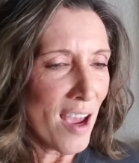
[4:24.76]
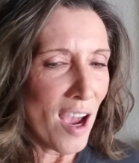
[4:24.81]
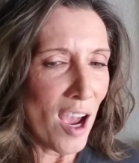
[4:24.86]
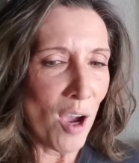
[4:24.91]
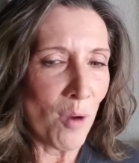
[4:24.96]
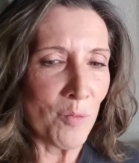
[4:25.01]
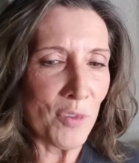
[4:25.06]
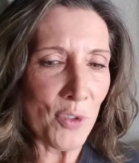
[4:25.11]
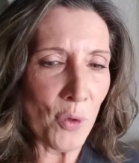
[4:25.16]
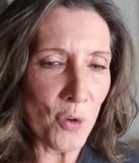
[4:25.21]

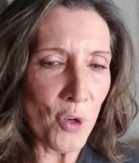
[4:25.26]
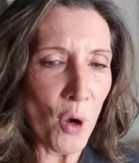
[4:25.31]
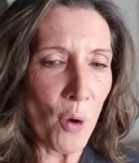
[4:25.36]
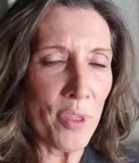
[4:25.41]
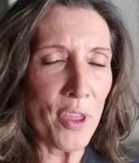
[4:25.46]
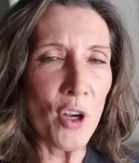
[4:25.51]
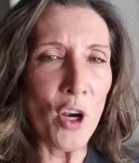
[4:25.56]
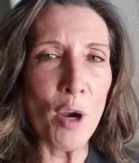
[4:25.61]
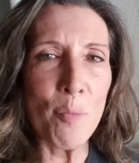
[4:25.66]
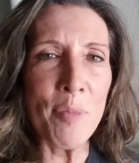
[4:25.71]
So know
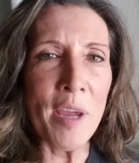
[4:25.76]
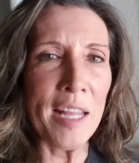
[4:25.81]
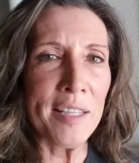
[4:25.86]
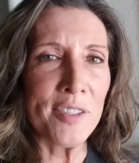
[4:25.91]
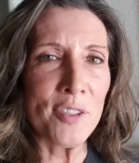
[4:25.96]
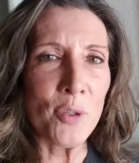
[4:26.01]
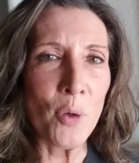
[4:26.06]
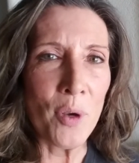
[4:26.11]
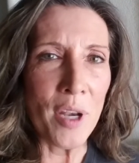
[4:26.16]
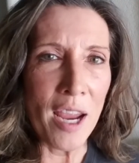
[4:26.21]
that our pets
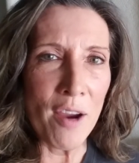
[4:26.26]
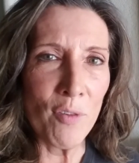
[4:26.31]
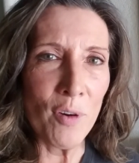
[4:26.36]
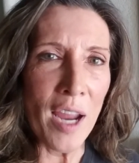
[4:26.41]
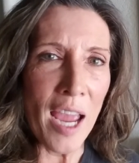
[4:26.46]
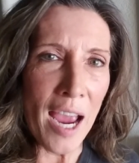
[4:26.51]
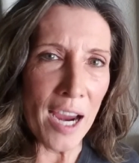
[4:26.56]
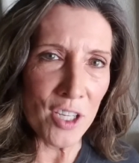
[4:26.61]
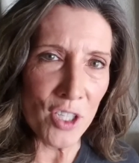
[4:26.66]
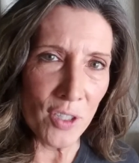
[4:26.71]
don't ever
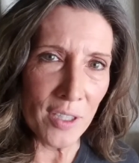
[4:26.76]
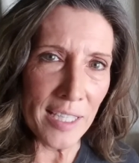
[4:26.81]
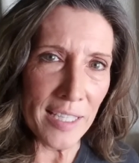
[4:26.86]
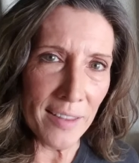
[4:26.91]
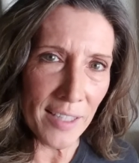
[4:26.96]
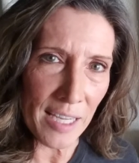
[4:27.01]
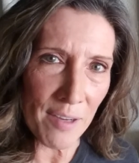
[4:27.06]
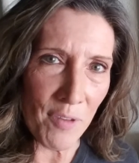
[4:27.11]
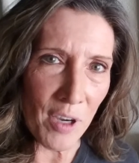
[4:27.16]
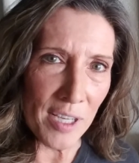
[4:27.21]
actually
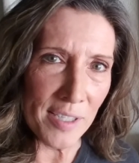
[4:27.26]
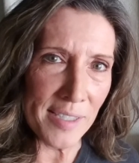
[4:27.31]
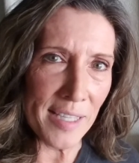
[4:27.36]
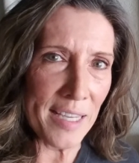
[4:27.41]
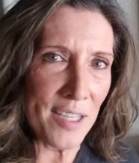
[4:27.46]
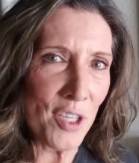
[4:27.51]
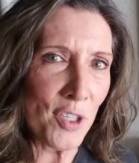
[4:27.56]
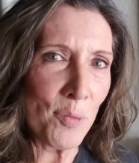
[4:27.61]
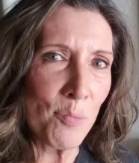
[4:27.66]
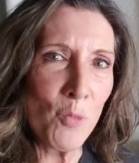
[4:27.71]
leave us. They
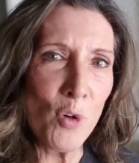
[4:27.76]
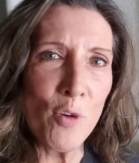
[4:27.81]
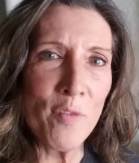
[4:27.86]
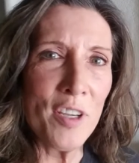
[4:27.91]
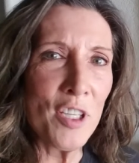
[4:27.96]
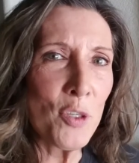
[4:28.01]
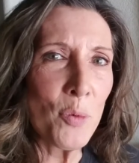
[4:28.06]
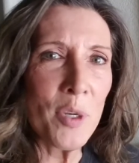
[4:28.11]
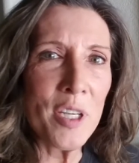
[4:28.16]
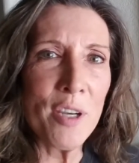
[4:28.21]
just move
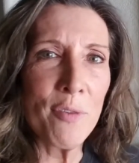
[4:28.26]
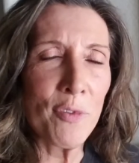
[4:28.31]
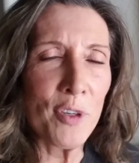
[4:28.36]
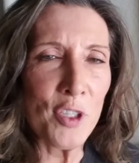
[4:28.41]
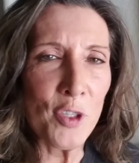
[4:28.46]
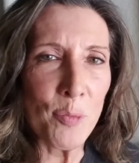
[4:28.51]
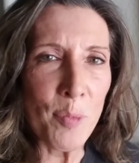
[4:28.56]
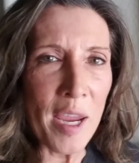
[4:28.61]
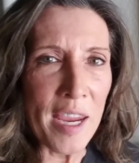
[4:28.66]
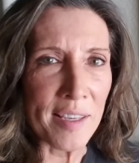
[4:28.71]
into a different
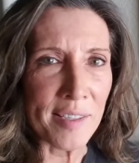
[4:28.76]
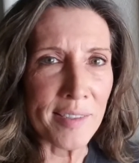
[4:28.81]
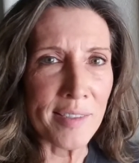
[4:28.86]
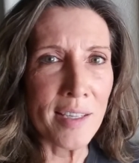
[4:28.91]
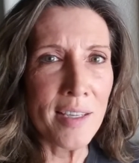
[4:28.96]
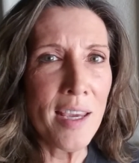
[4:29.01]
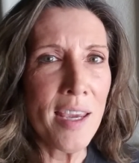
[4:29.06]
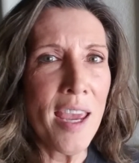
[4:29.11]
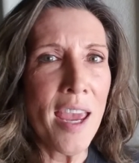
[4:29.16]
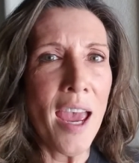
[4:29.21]
space,
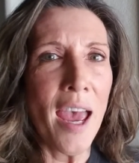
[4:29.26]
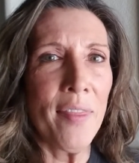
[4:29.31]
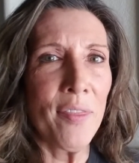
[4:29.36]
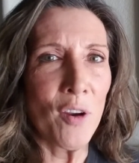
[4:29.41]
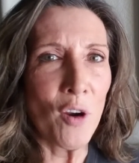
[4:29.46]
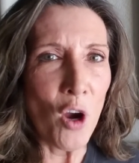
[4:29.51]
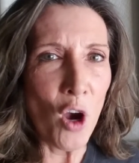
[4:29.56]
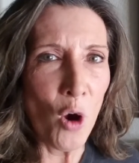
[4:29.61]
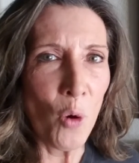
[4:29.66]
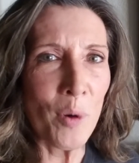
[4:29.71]
and
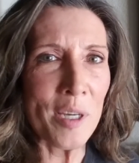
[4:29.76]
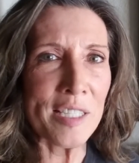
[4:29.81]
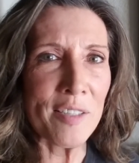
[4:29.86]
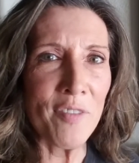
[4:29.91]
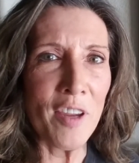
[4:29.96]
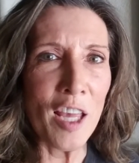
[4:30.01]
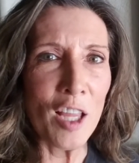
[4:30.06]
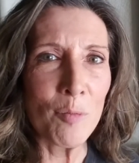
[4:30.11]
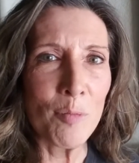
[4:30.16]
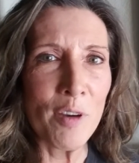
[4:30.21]
they're always
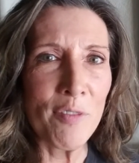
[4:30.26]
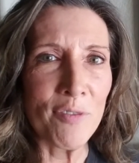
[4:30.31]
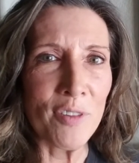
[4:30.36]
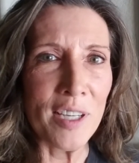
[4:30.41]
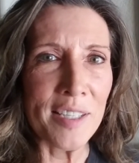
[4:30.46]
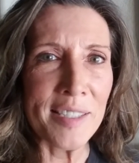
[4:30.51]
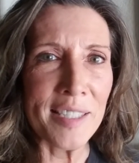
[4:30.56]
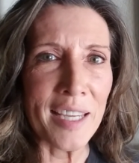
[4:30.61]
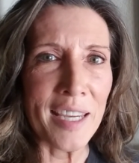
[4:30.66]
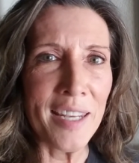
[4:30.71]
available for us
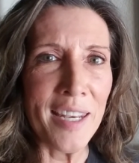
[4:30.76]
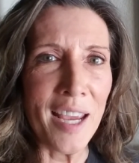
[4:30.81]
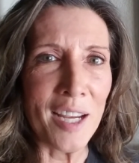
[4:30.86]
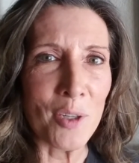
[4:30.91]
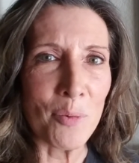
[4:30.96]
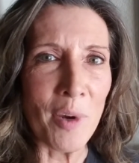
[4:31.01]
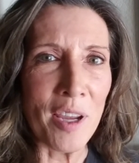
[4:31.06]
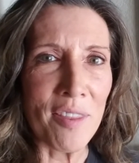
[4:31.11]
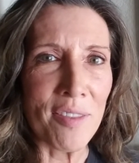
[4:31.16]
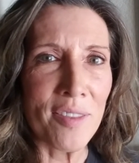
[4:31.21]
to connect
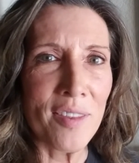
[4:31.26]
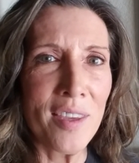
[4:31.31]
with.